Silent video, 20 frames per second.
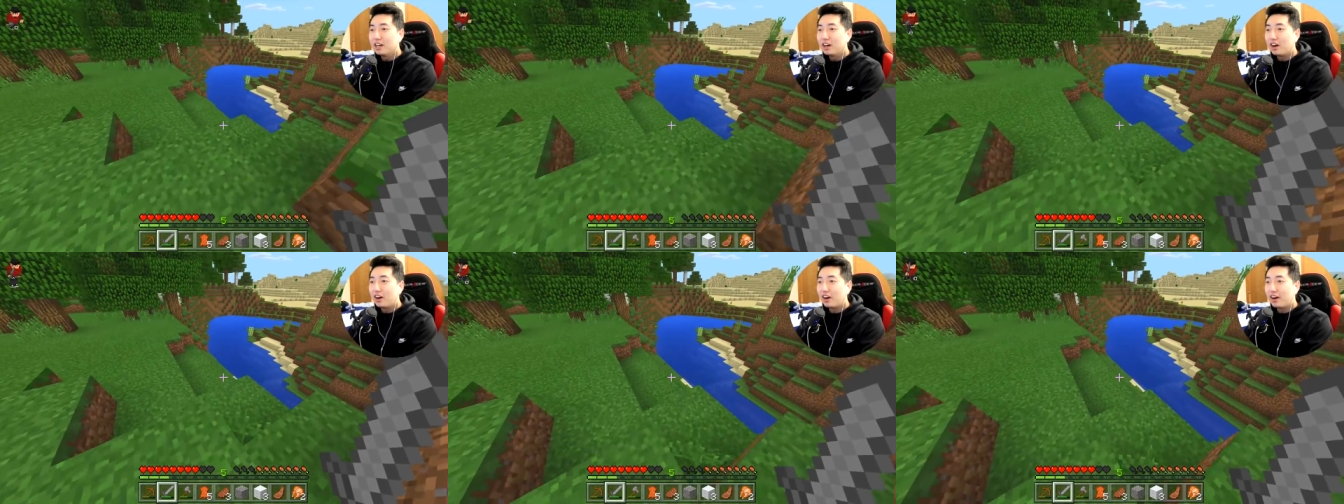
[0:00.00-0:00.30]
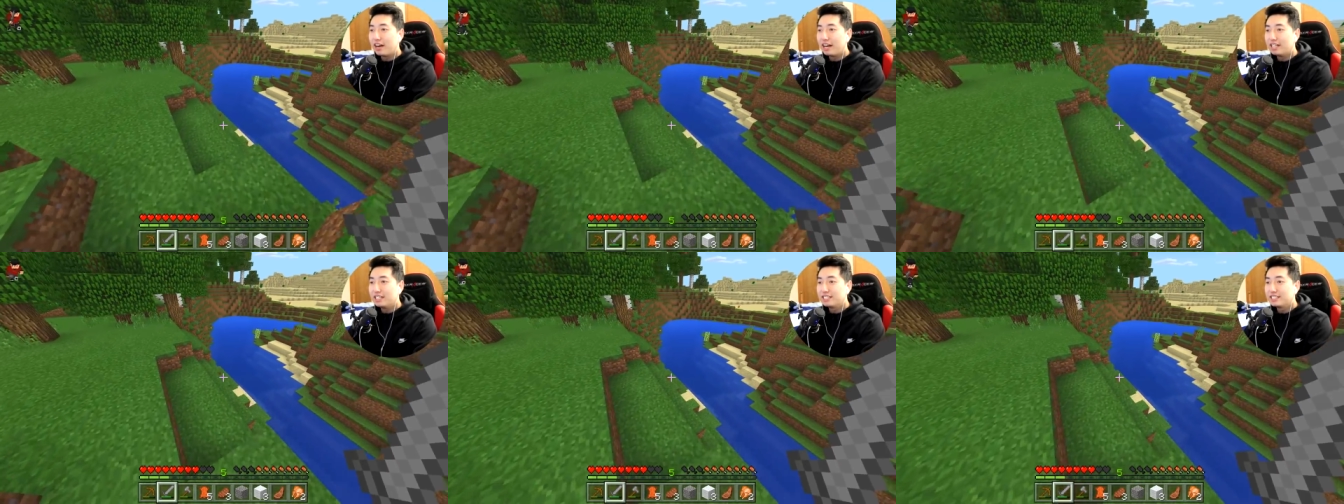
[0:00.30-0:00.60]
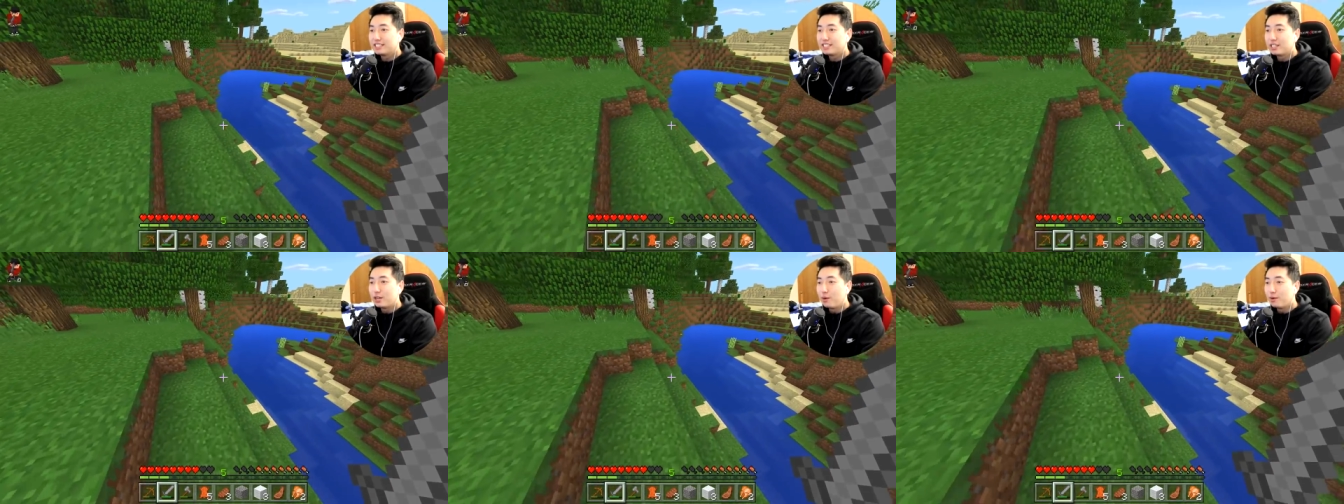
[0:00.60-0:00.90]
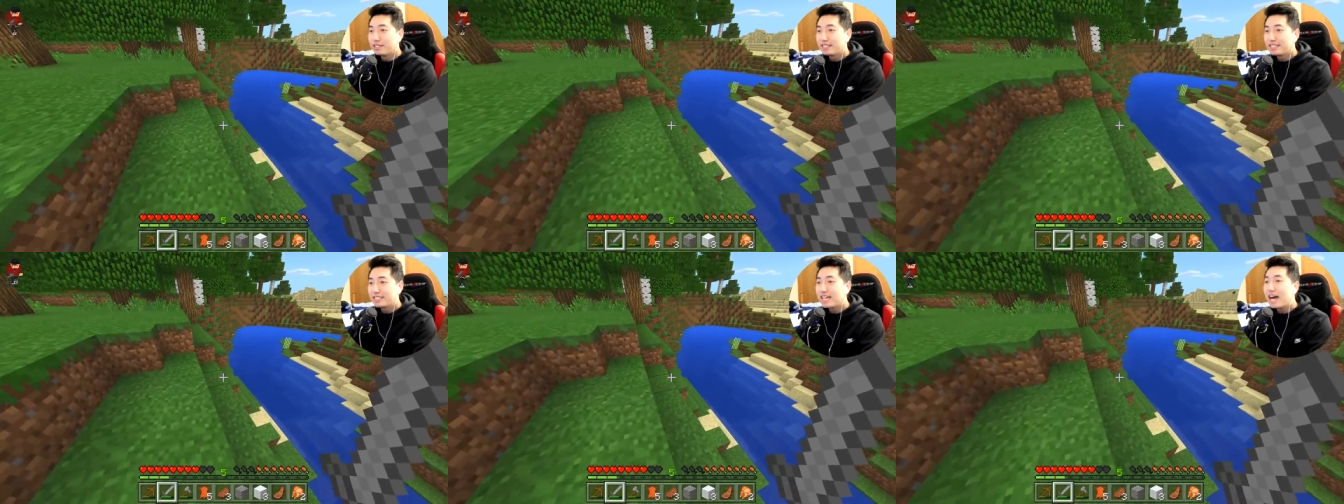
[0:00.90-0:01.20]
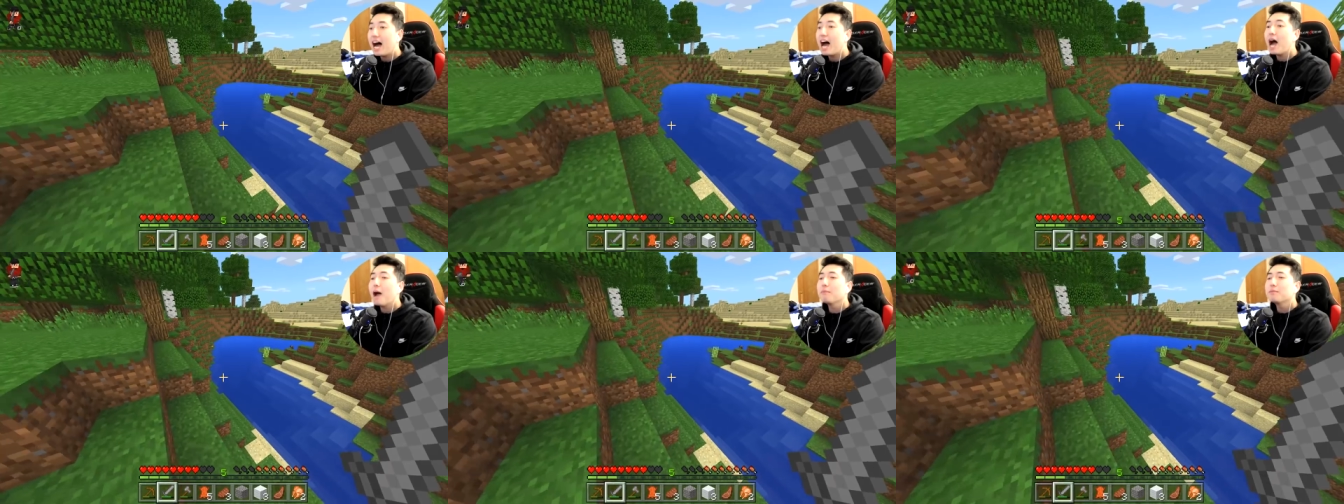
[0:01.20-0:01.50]
Alright, so it's
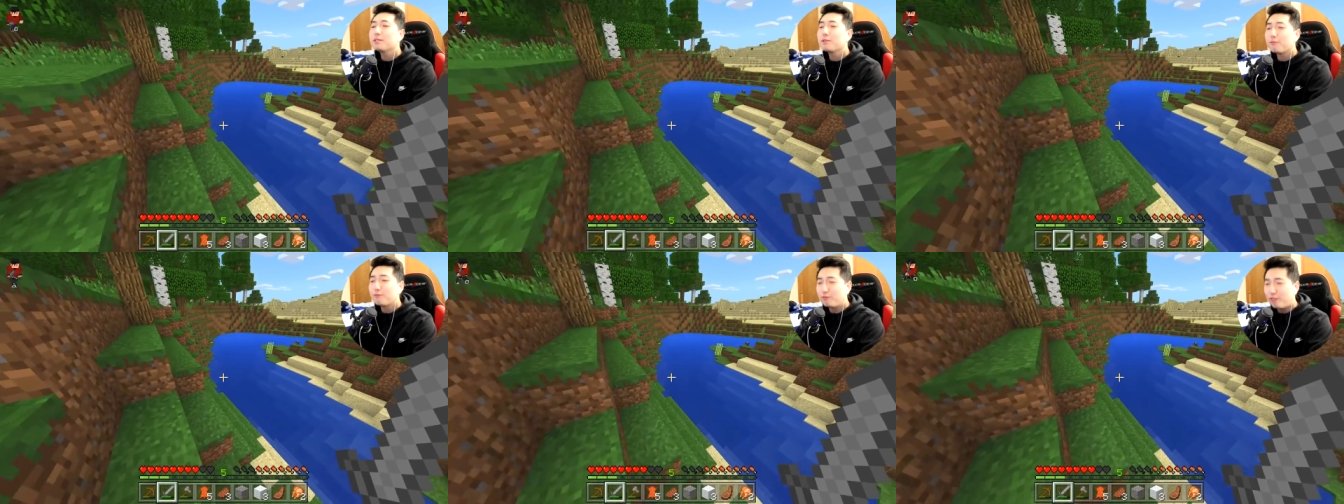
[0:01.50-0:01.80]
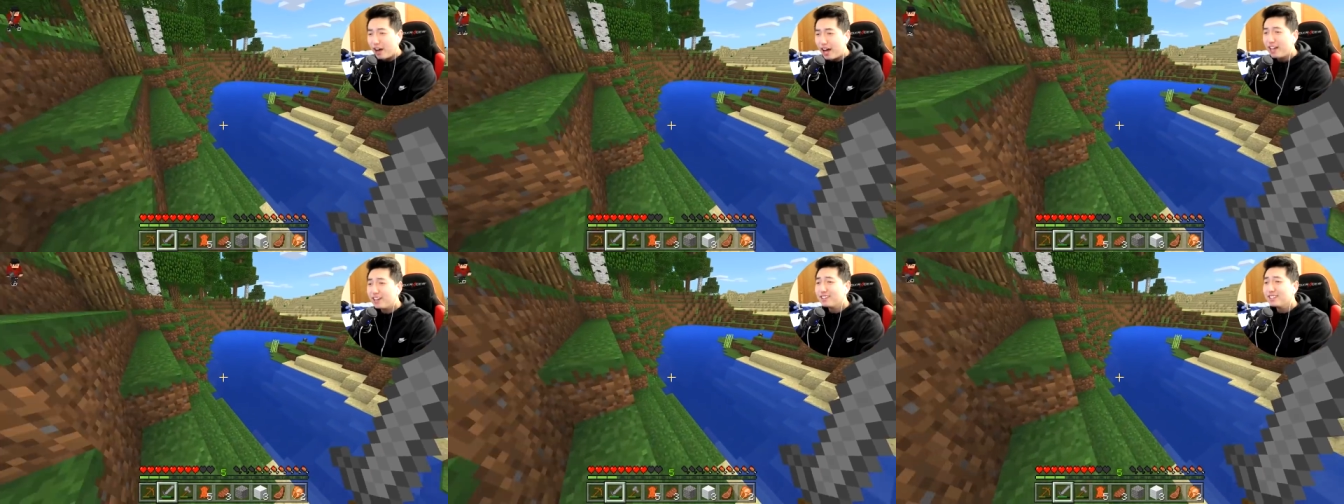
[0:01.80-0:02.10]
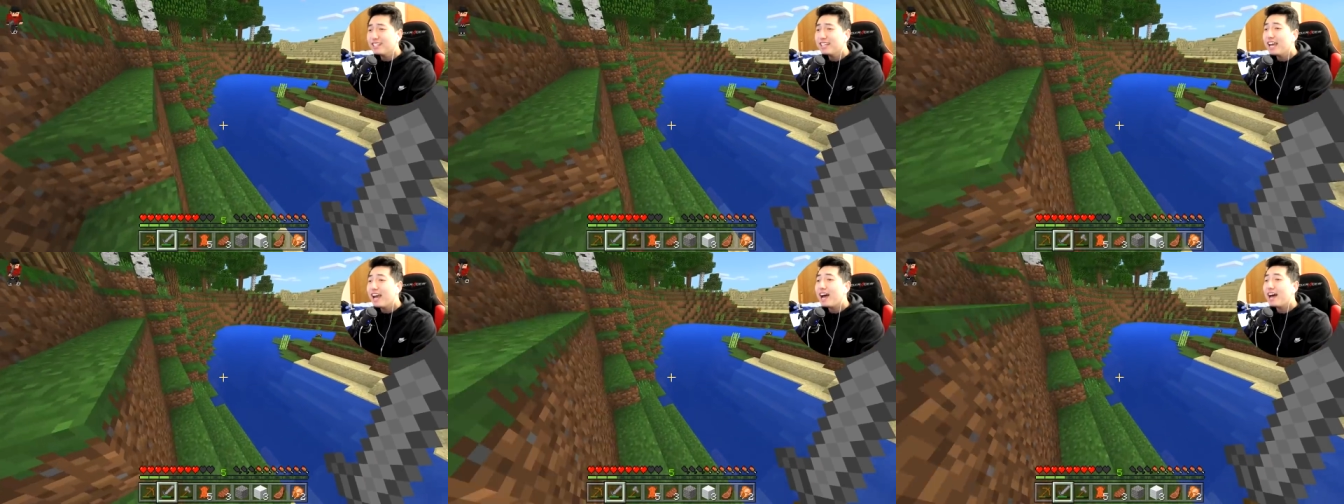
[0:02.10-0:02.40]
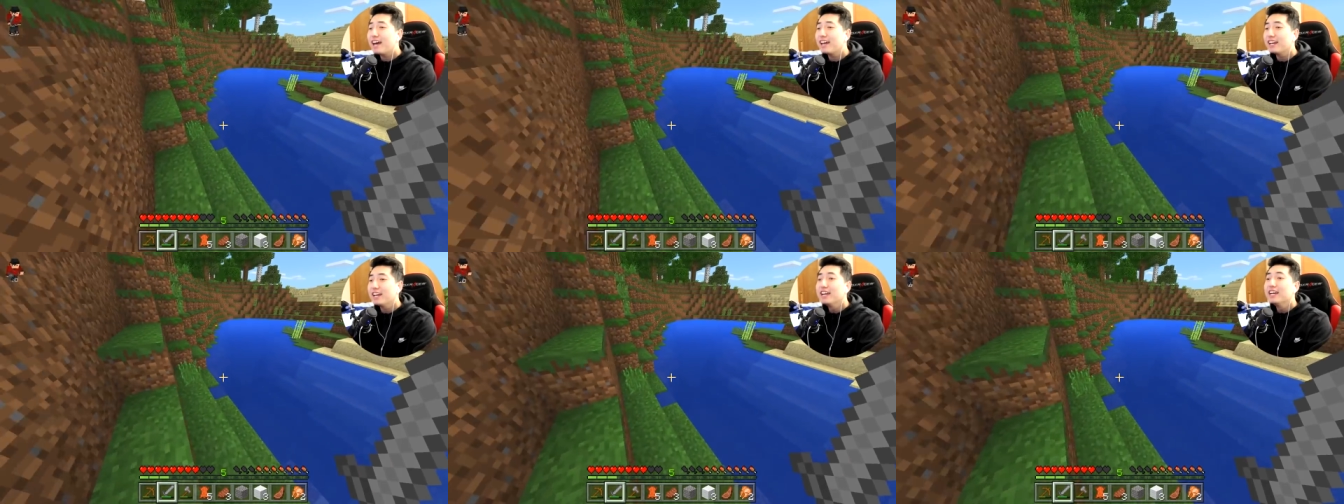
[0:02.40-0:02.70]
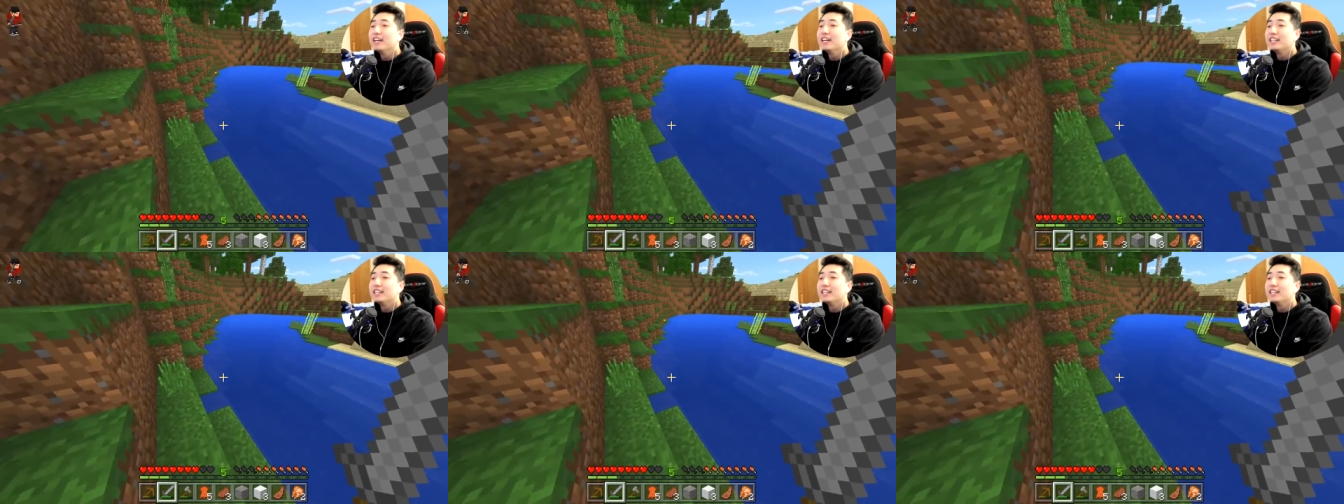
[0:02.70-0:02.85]
time to finally head